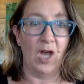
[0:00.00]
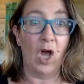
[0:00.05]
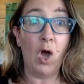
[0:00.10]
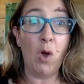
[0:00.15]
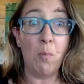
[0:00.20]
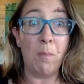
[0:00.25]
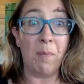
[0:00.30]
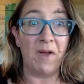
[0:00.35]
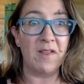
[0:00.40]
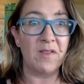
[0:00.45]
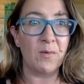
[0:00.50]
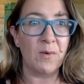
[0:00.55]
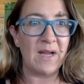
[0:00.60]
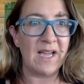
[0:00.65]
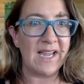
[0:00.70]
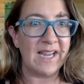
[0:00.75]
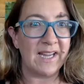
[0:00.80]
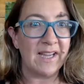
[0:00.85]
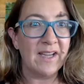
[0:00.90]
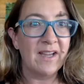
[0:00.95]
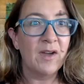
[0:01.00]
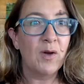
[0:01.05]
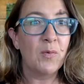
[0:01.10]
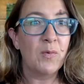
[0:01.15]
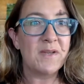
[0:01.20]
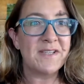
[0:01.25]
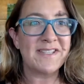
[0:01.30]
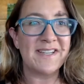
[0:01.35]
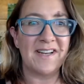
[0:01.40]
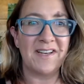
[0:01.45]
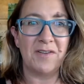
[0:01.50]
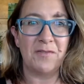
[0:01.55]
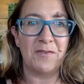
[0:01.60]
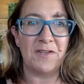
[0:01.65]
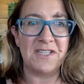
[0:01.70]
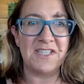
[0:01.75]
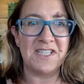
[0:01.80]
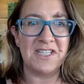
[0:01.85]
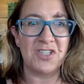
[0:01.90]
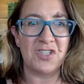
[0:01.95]
Oh, by the way, we're starting
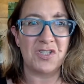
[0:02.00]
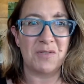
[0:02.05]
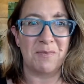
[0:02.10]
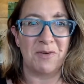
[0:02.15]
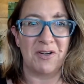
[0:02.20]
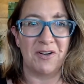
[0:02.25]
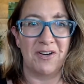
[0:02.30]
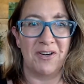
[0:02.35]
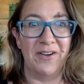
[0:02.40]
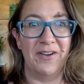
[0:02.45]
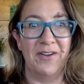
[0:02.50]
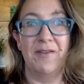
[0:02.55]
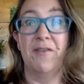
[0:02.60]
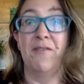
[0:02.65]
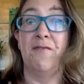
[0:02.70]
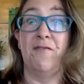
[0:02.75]
vintage tomorrow.